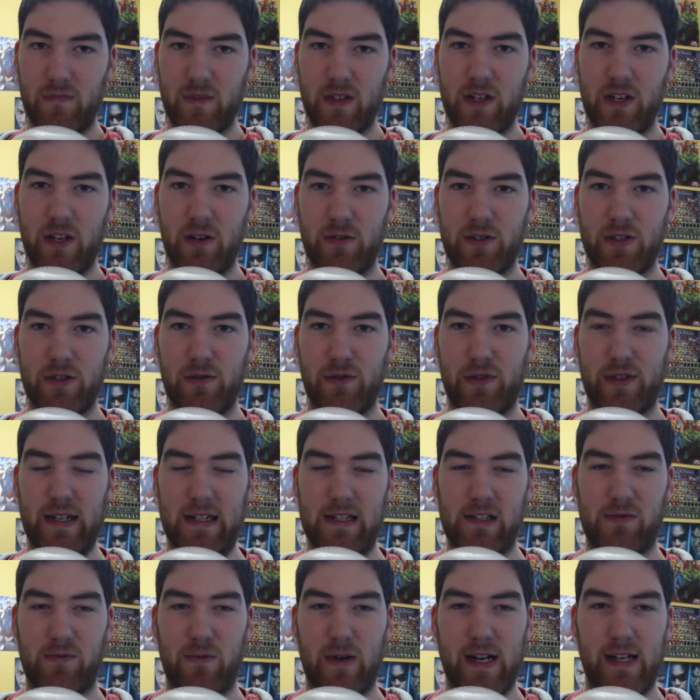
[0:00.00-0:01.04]
do
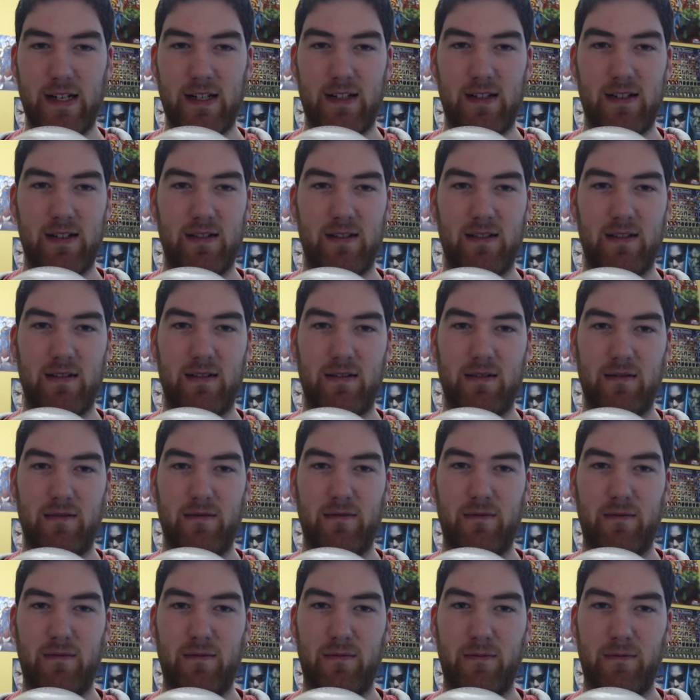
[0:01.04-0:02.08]
things right
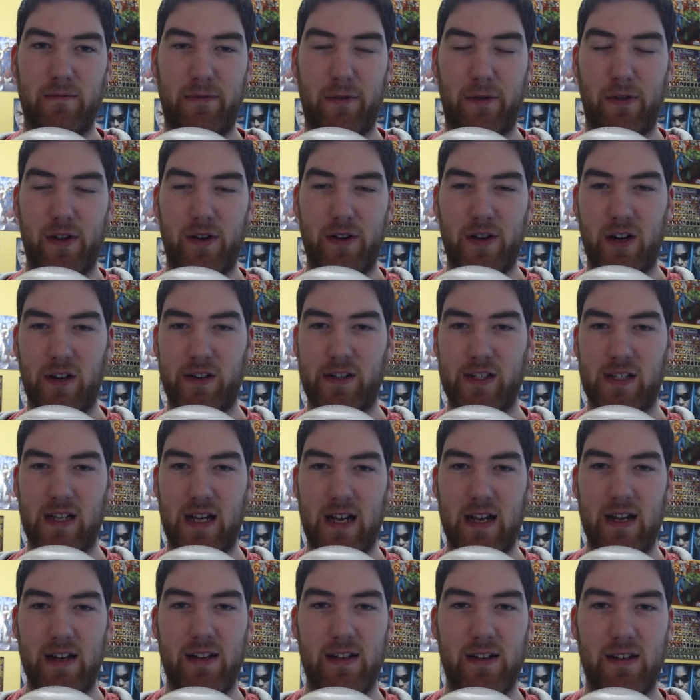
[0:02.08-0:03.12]
for the dark
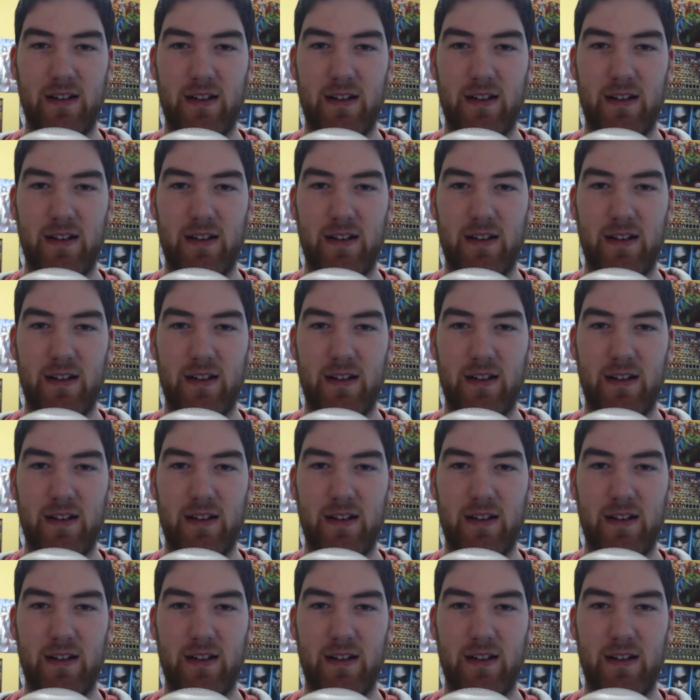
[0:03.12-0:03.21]
side, and